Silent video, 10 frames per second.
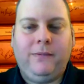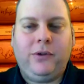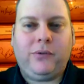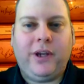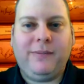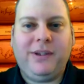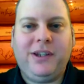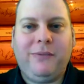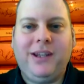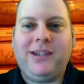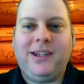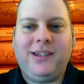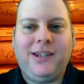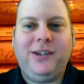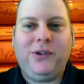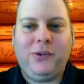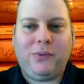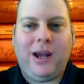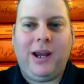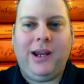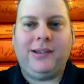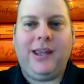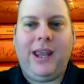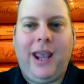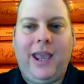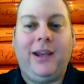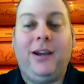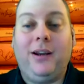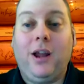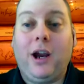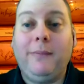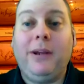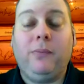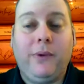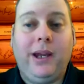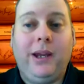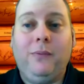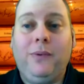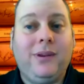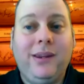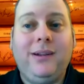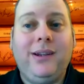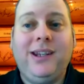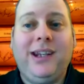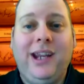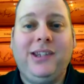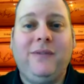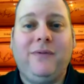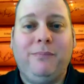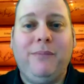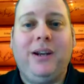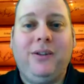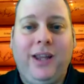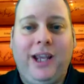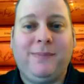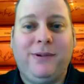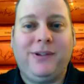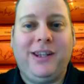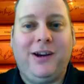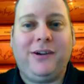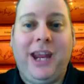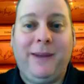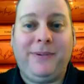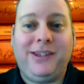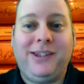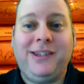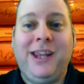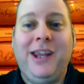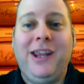transmission rates continue to rise at an alarming rate with little indication from medical experts that our campuses,